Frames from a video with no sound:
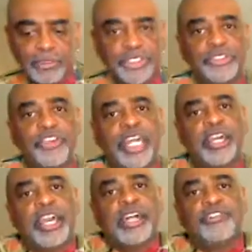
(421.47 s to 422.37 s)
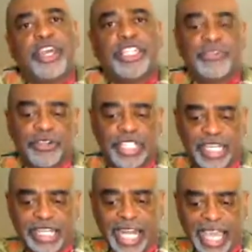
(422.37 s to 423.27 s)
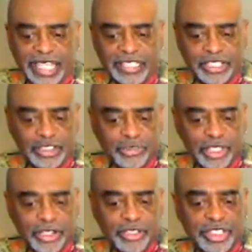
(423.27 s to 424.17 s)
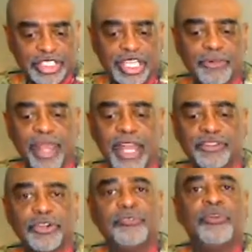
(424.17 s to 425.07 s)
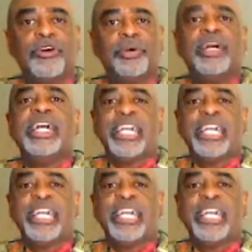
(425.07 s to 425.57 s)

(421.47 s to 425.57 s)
I want you to try to transfer that light that you learned to see around your former